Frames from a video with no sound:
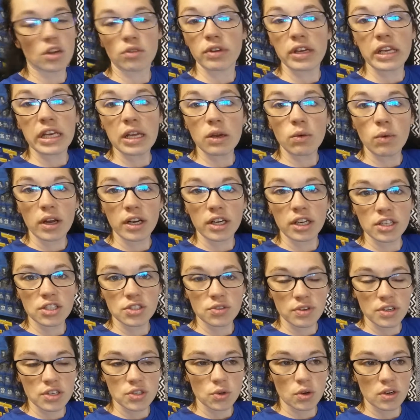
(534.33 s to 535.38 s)
our Reading
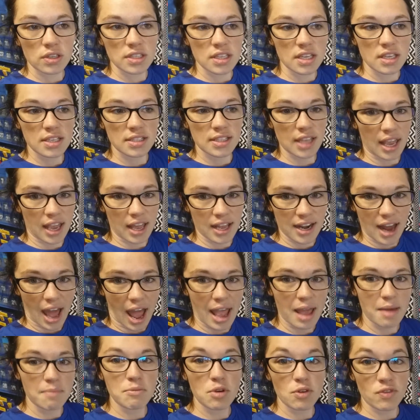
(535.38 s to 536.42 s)
Wonders resources, and
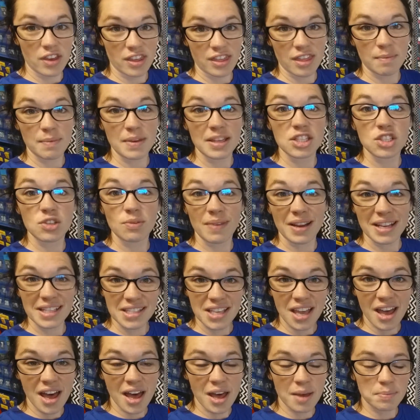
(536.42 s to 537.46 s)
I am moving them into my
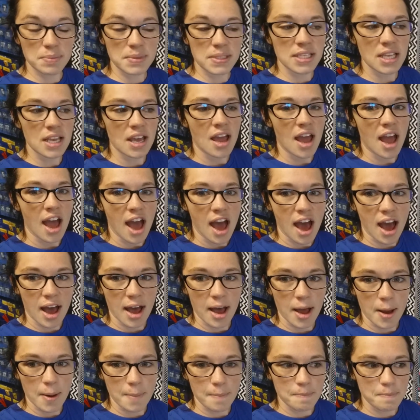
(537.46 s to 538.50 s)
tubs.
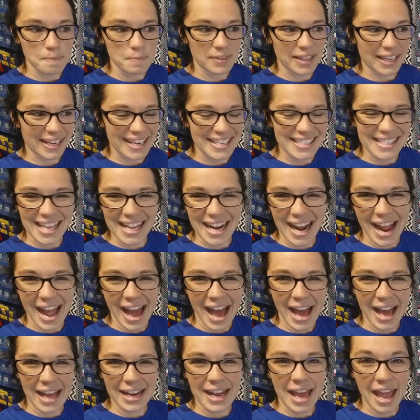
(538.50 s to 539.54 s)
Like I said, I
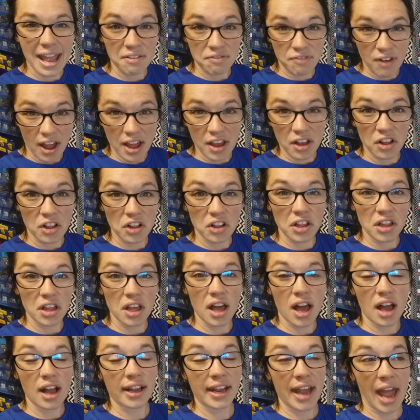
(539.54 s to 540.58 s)
had a file
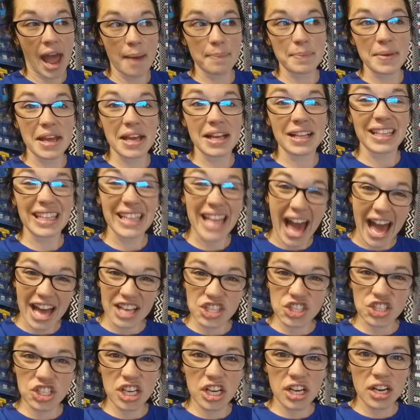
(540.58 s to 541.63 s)
cabinet
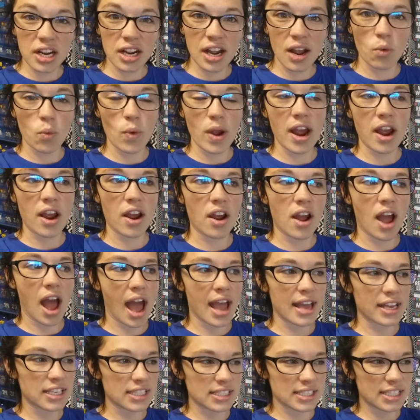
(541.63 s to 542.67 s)
last year where
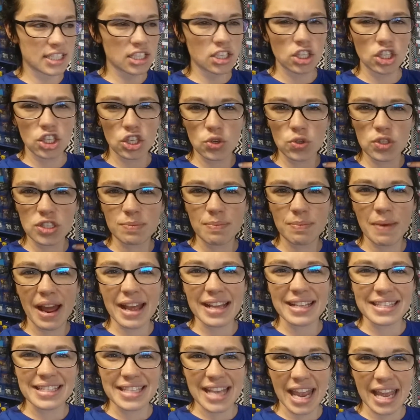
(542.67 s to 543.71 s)
I still used
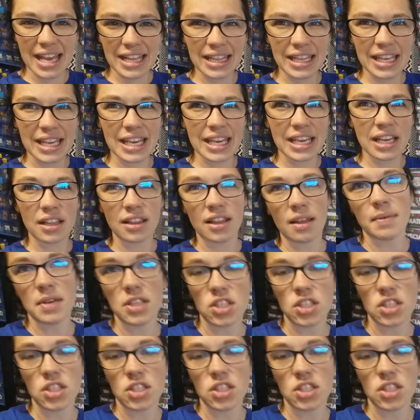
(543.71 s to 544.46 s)
my daily, let